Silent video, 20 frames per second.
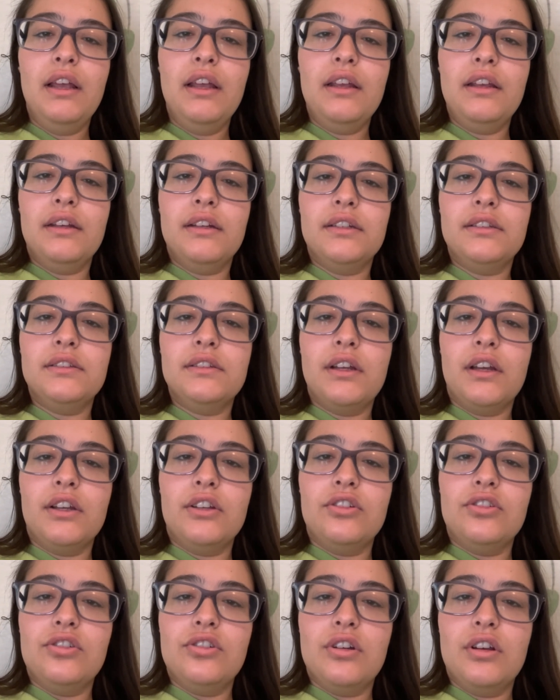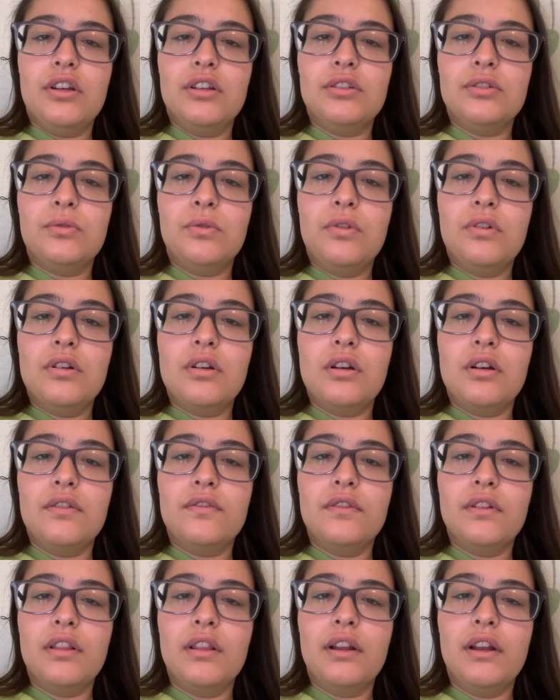and I just woke
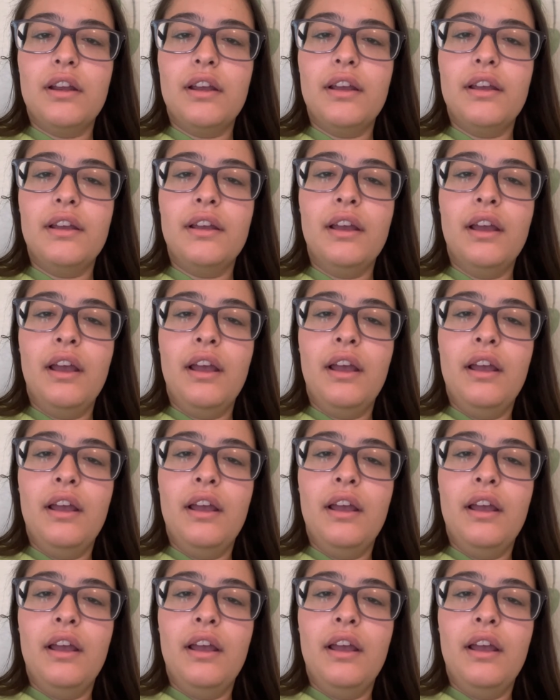up for the day